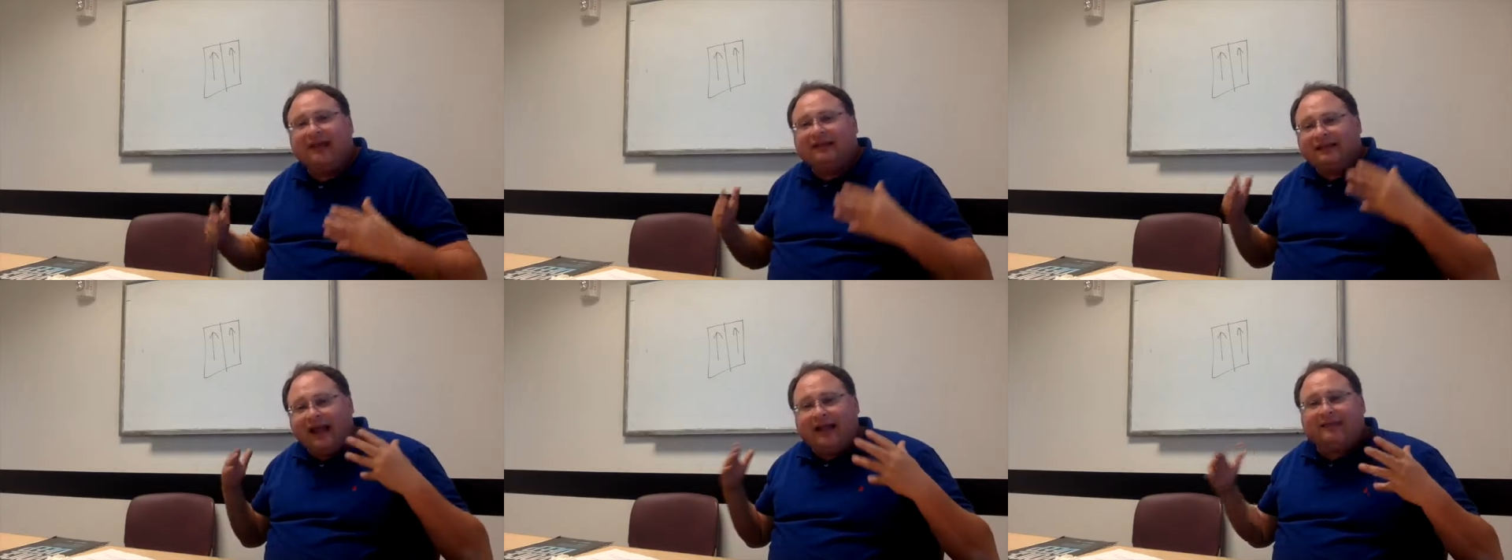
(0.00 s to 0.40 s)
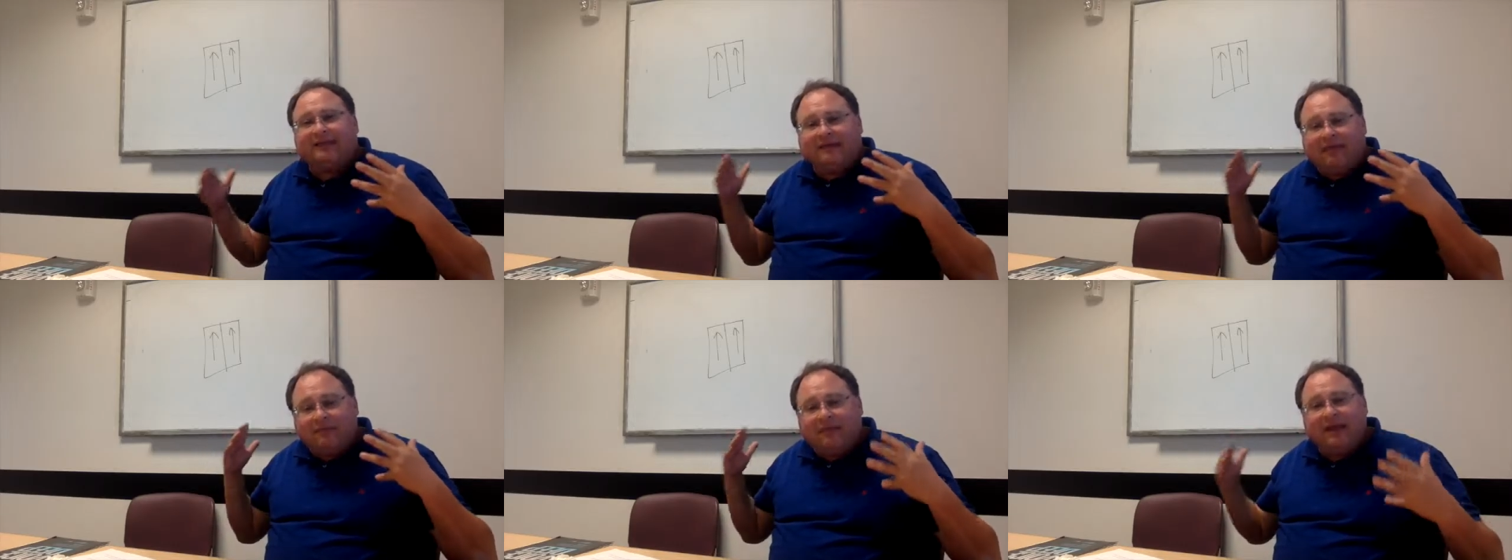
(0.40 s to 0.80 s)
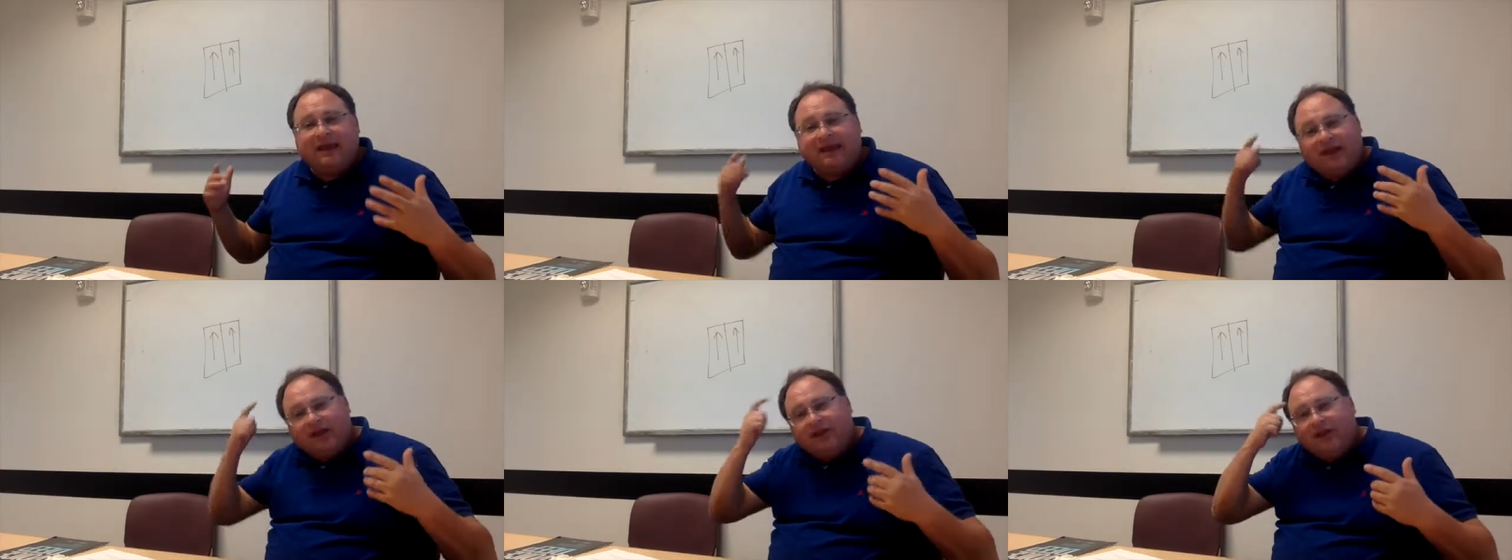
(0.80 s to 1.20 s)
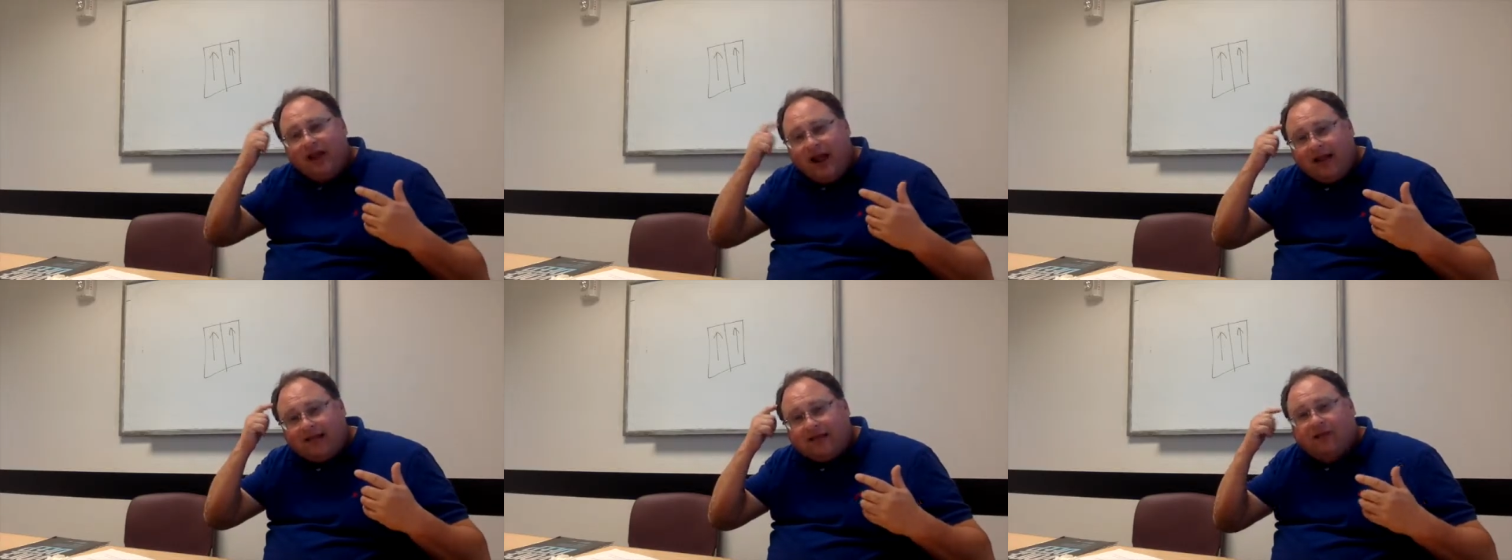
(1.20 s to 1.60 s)
That's going to make you
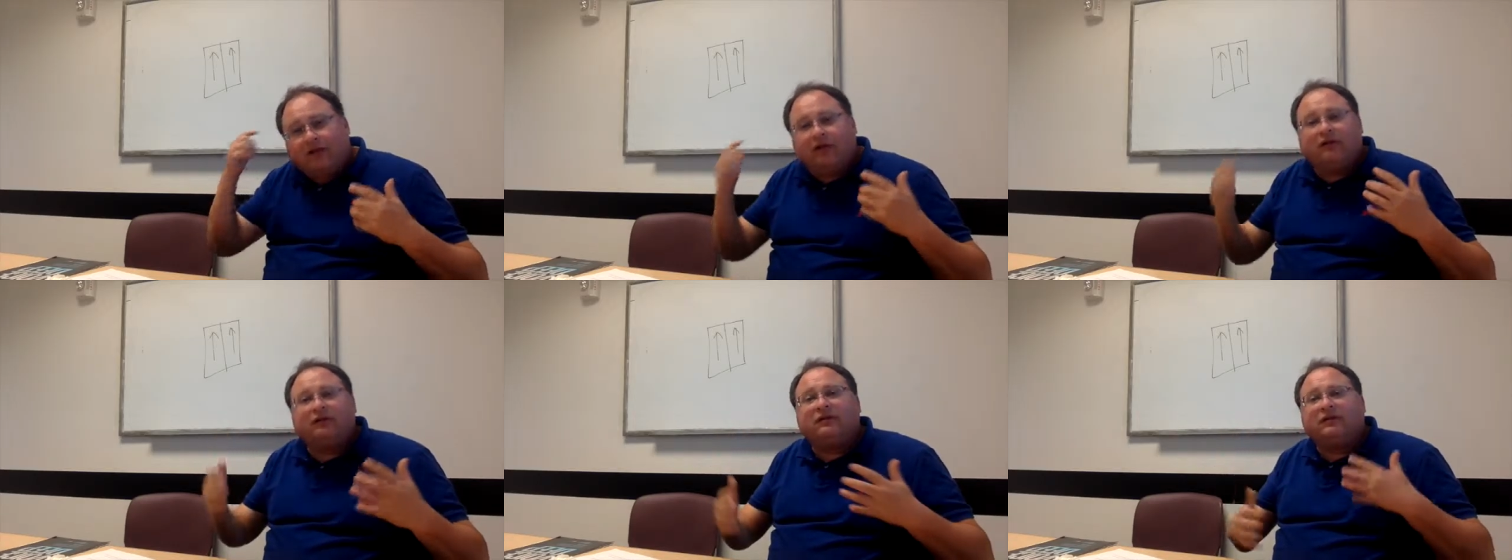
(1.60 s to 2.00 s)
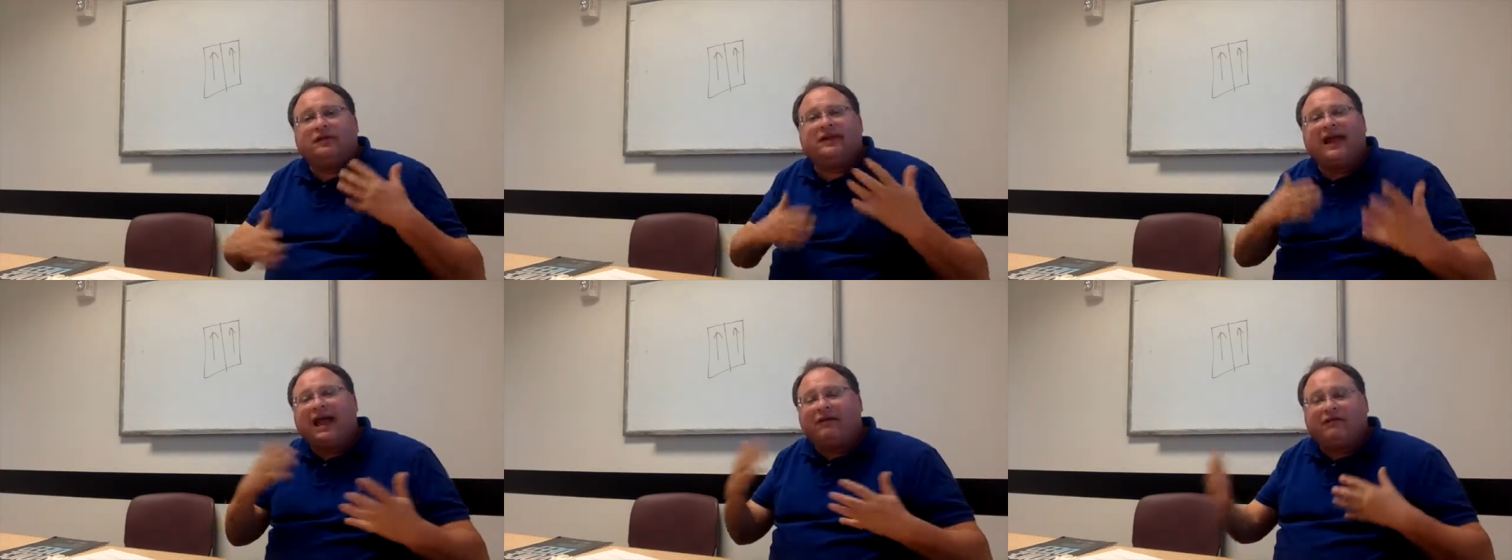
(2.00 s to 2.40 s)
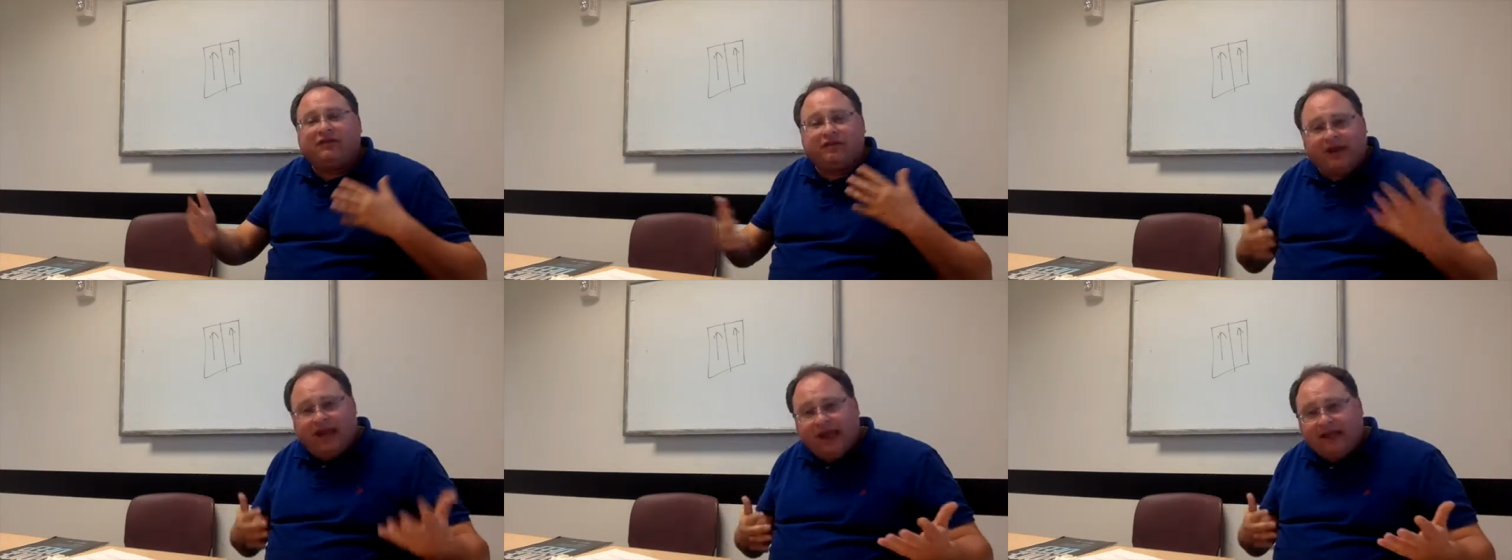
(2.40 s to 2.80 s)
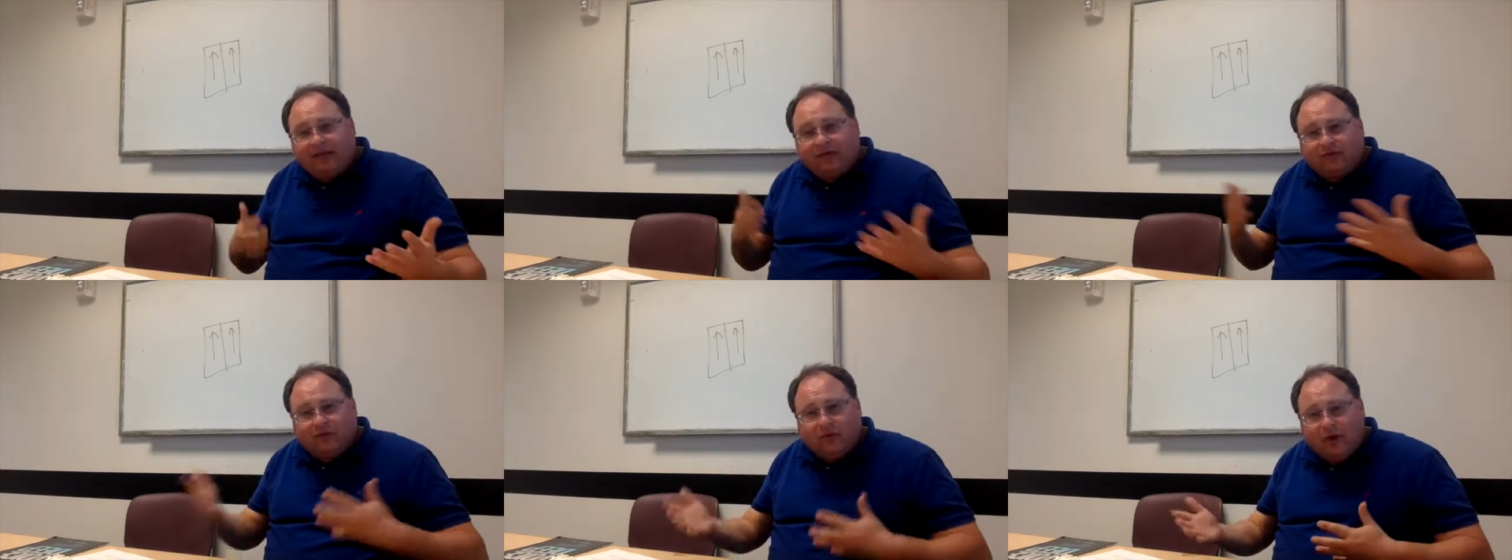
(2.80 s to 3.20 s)
nuts. The only thing you have is your head
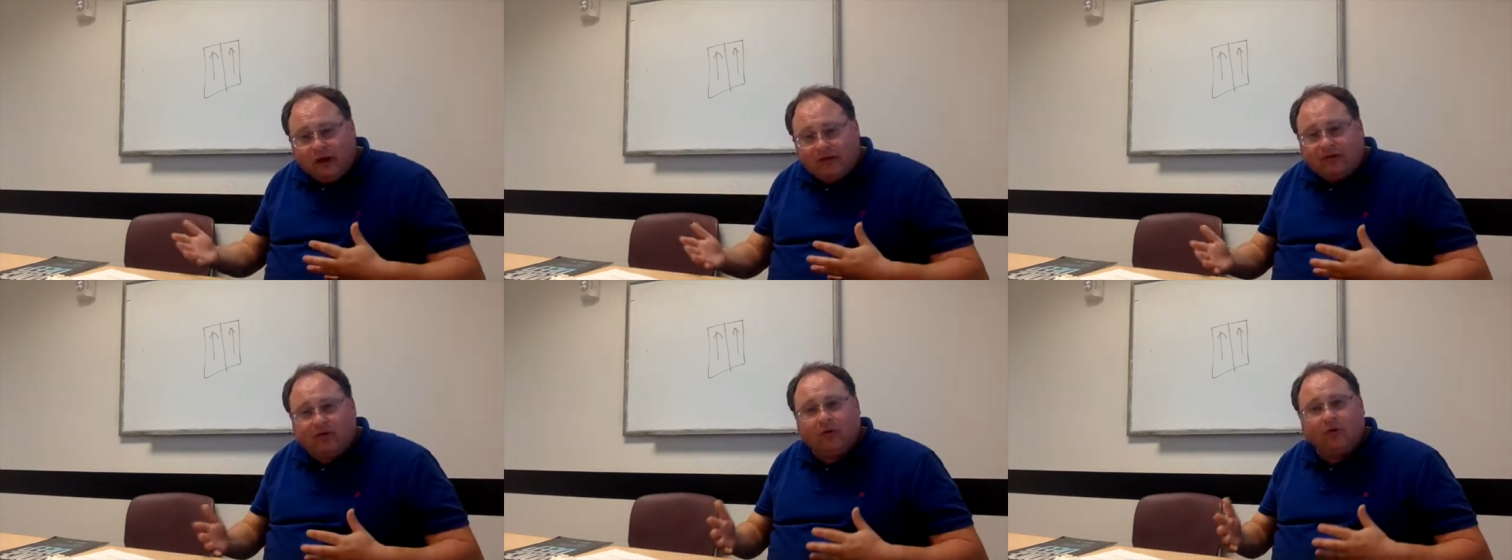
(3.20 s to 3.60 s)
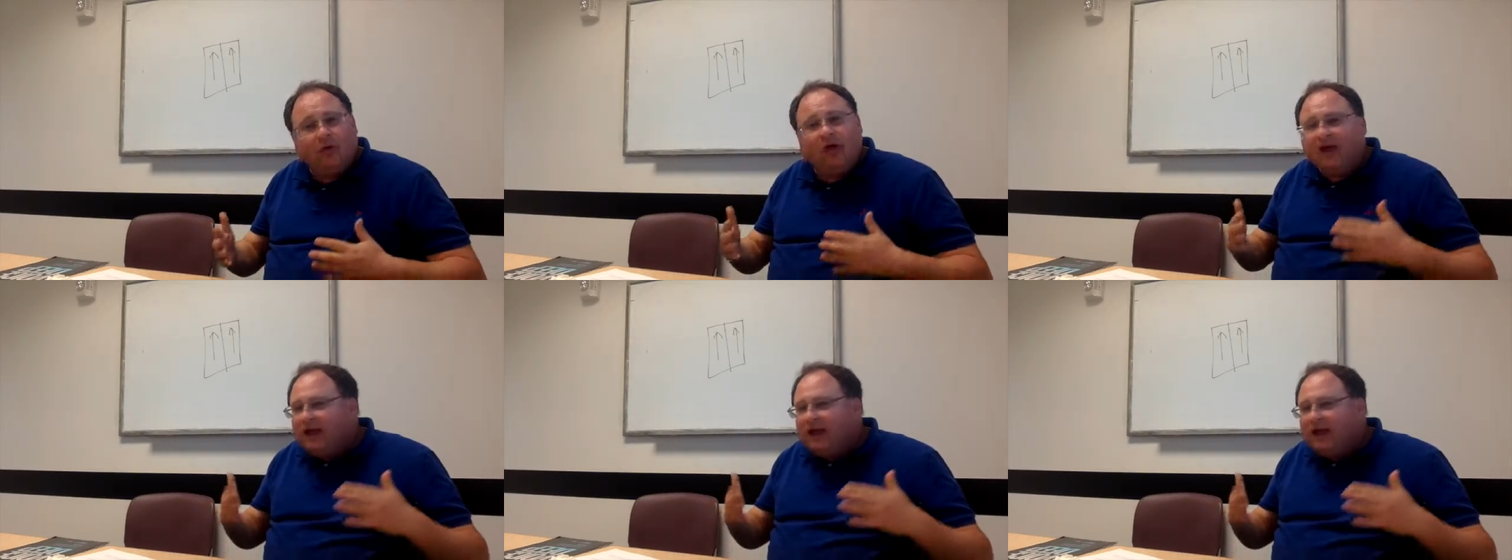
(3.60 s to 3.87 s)
to talk to.